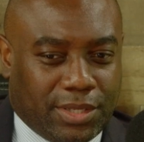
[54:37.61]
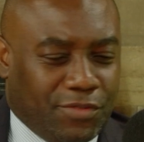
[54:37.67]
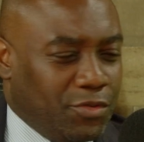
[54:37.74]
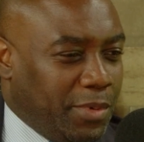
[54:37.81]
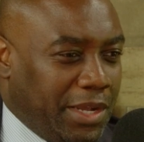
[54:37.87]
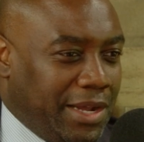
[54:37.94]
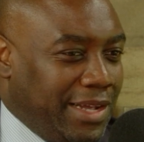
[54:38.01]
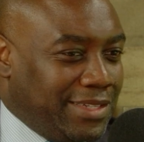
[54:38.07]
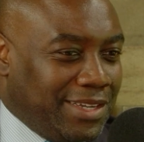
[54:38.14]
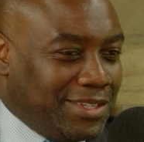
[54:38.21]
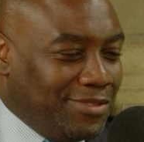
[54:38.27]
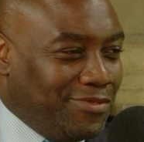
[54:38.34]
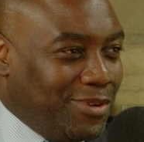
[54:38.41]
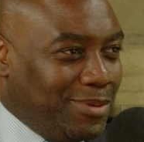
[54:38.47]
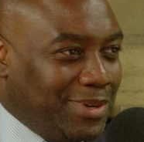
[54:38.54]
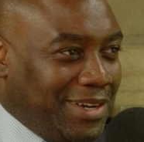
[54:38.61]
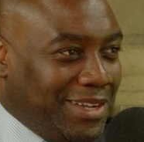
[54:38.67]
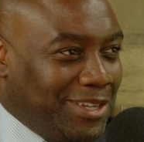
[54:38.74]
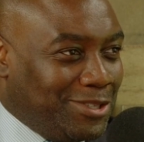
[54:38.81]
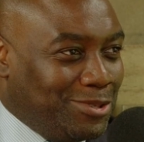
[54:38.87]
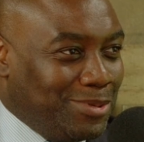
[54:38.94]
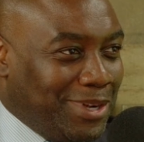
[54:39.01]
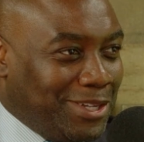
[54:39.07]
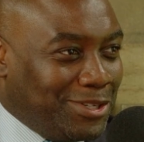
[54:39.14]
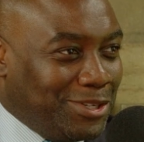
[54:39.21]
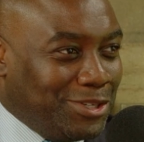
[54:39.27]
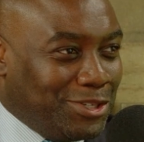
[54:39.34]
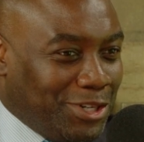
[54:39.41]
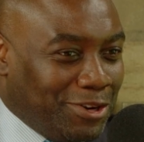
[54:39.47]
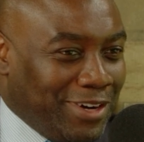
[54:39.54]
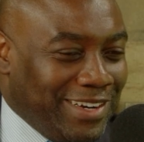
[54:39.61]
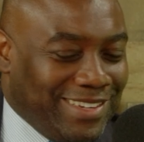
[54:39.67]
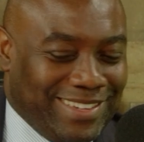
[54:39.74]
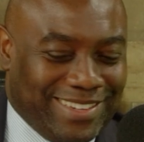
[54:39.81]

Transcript: give you my contact info, and I guess you guys can share it.